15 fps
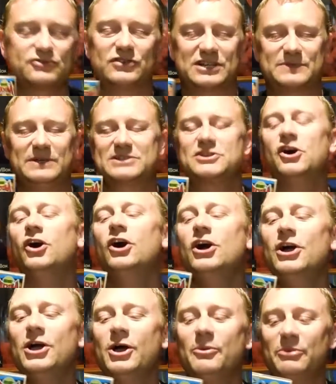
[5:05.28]
trust me, it's not.
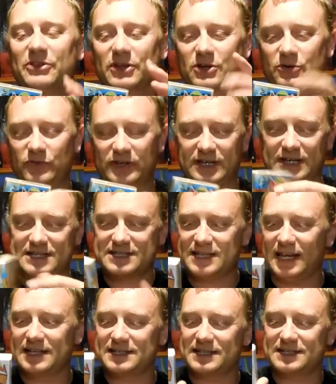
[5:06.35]
But the
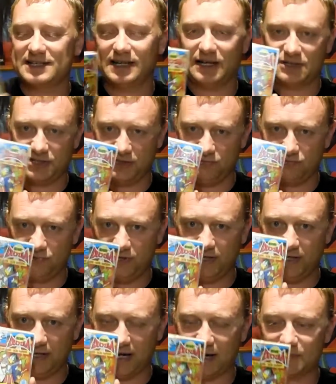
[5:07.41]
cassette is in actually
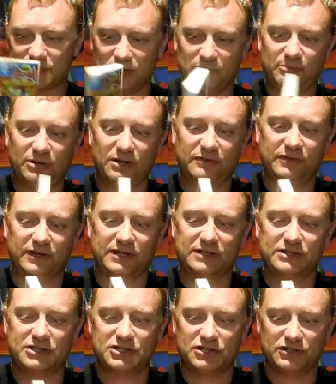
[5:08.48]
really absolutely perfect
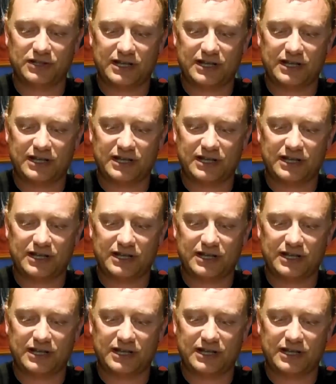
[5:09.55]
condition.